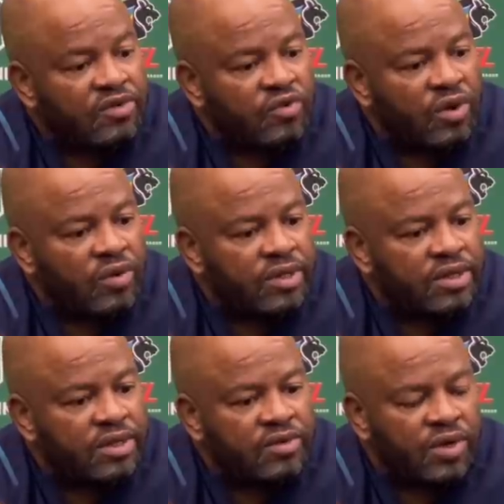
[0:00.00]
Swallows,
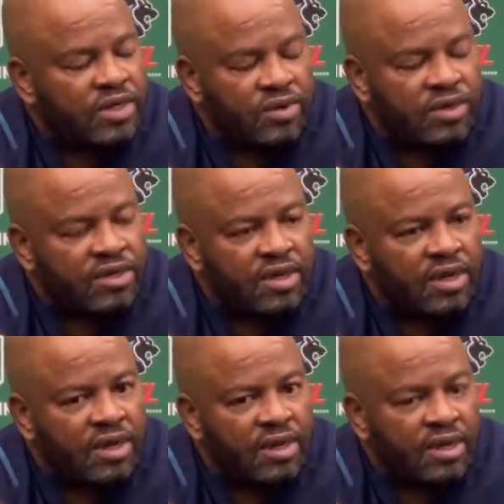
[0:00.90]
it was not
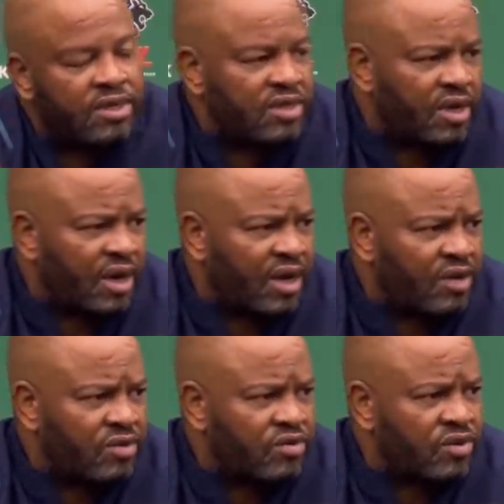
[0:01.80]
the injury
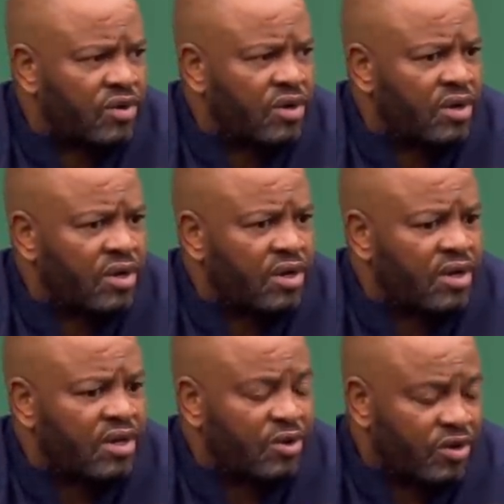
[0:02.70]
like you saw.
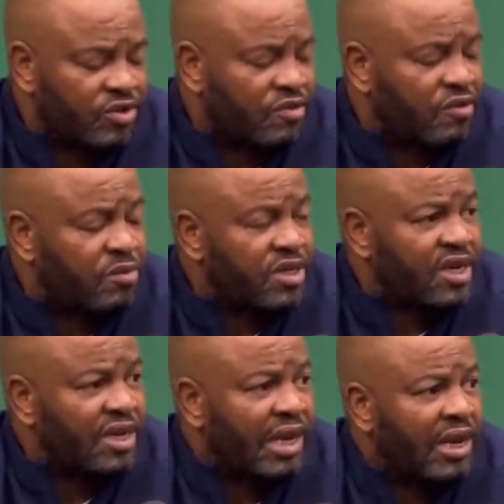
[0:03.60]
He also
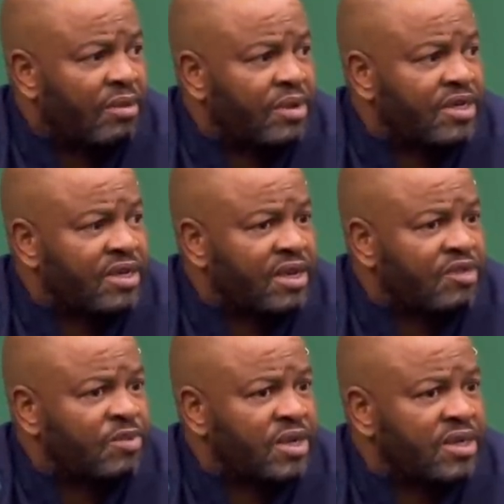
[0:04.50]
vomited a little bit in
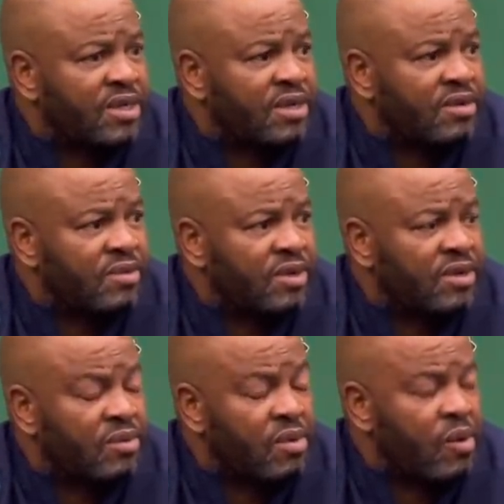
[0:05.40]
that space, and
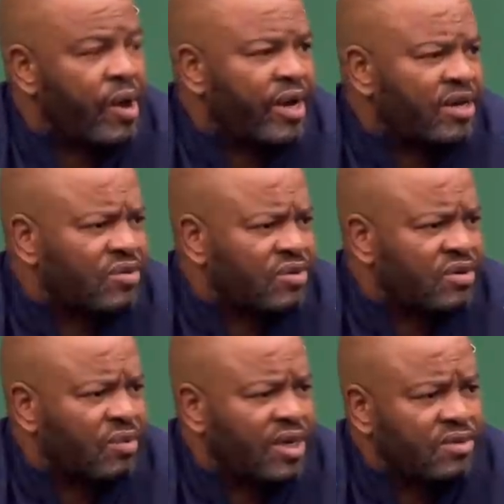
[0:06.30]
we were worried
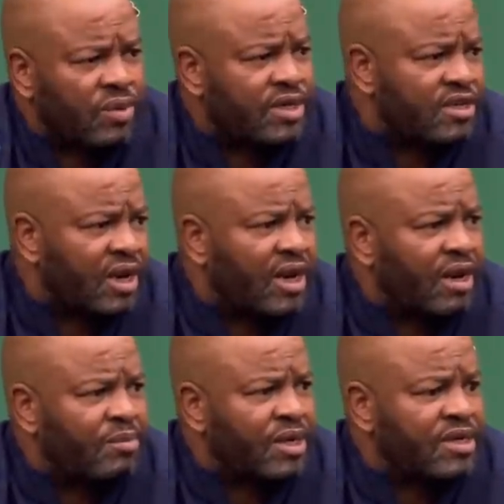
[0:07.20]
with what really
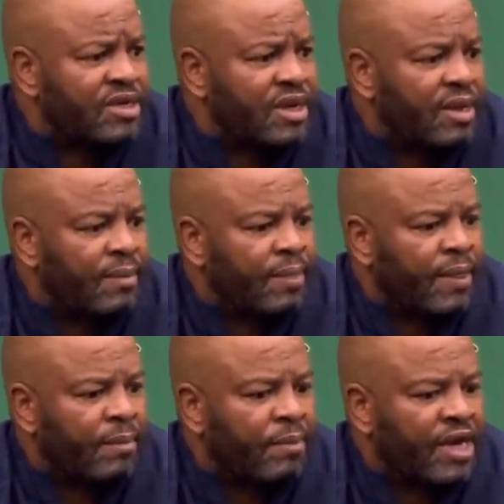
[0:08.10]
happened.
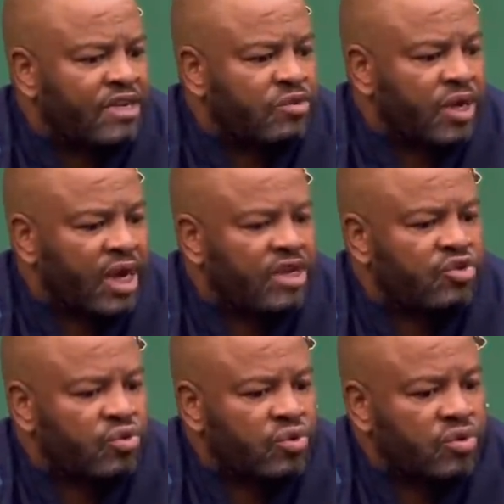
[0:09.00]
But we had
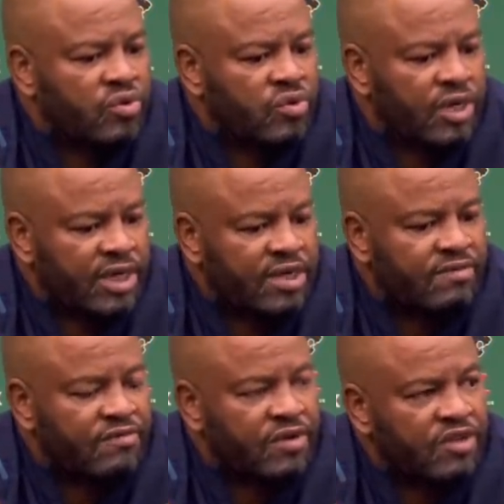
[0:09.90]
to rest
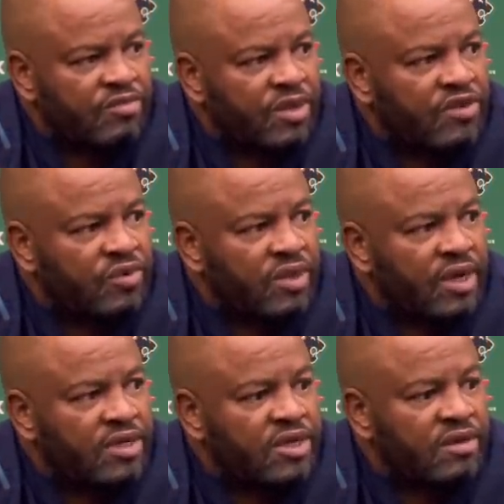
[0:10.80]
him for this match with
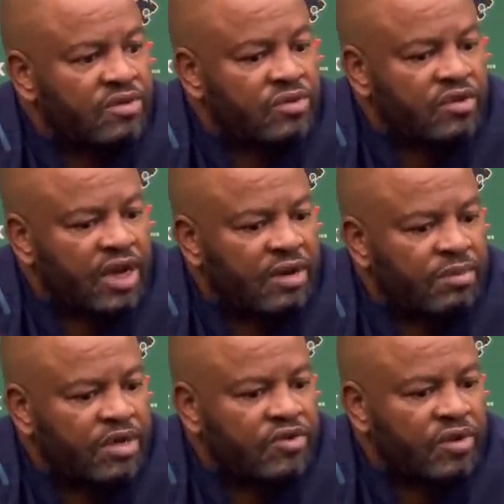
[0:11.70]
AJ to try and
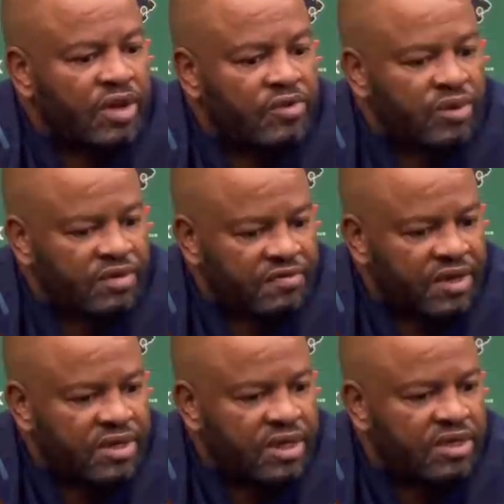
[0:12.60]
make sure that we
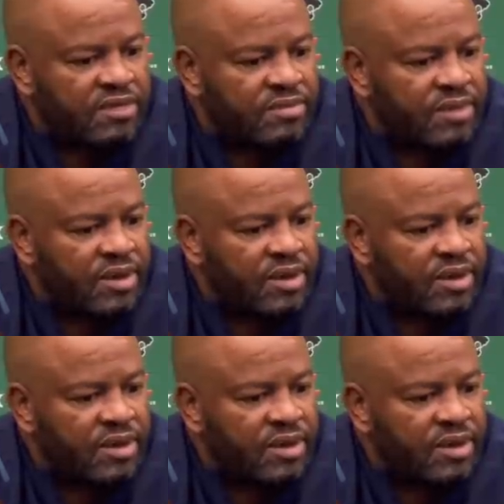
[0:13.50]
refresh the team.